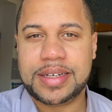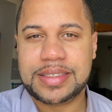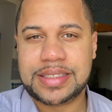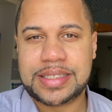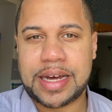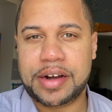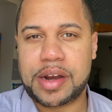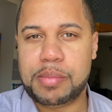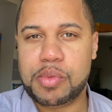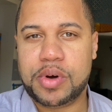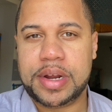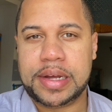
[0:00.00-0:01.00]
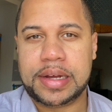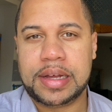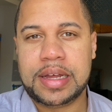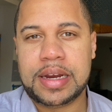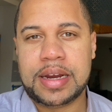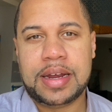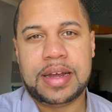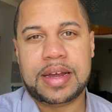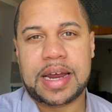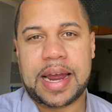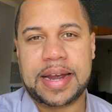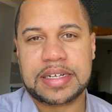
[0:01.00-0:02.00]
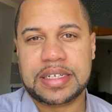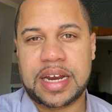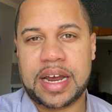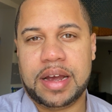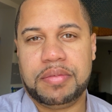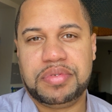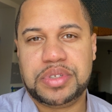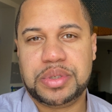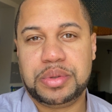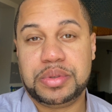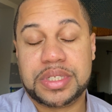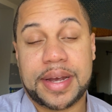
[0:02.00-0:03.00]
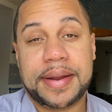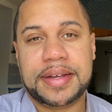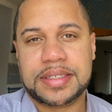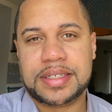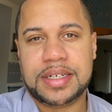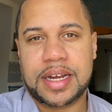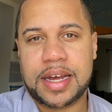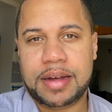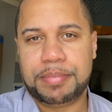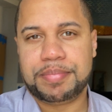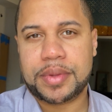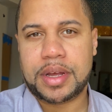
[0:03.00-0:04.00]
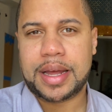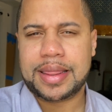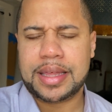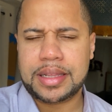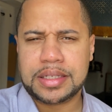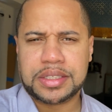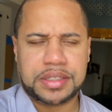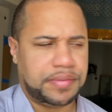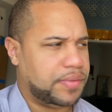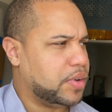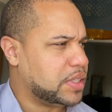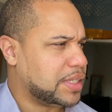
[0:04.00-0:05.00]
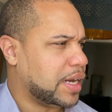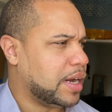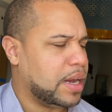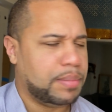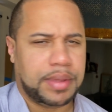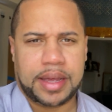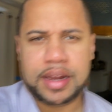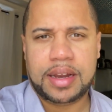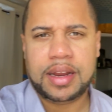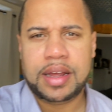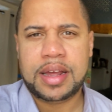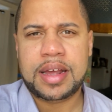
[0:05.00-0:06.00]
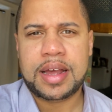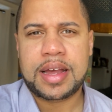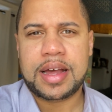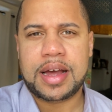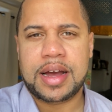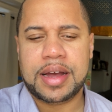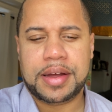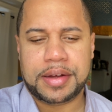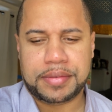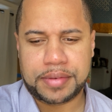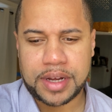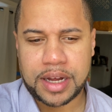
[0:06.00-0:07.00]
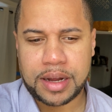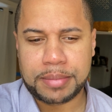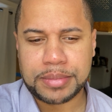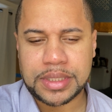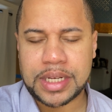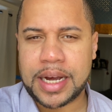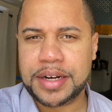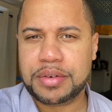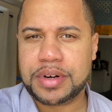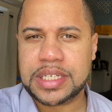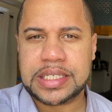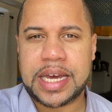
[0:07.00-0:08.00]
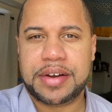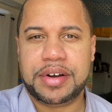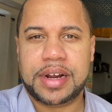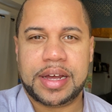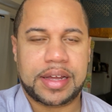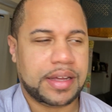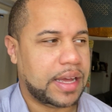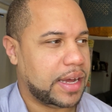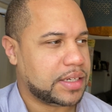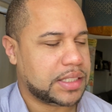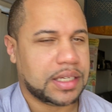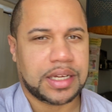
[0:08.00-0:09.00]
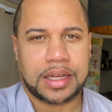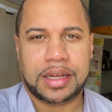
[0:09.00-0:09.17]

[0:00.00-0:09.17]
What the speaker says: It's Saturday morning. I actually have 2 signings today. I think this is the first time that I've signed on a Saturday, actually.